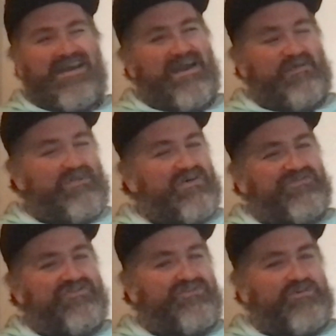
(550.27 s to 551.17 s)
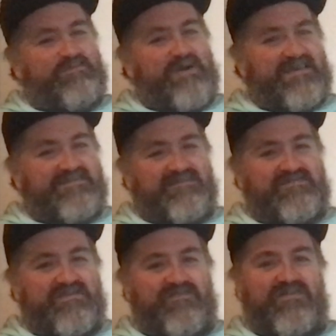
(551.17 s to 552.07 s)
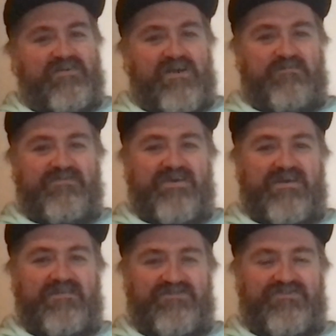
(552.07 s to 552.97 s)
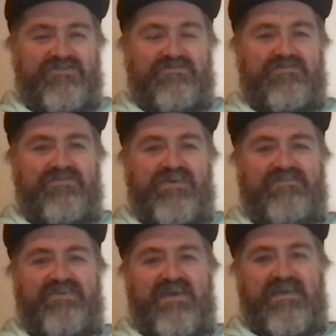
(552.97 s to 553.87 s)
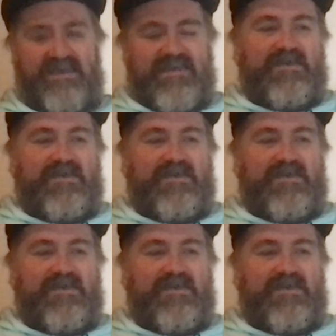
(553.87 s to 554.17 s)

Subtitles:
and there were lots of short passes too for the home side, just 238,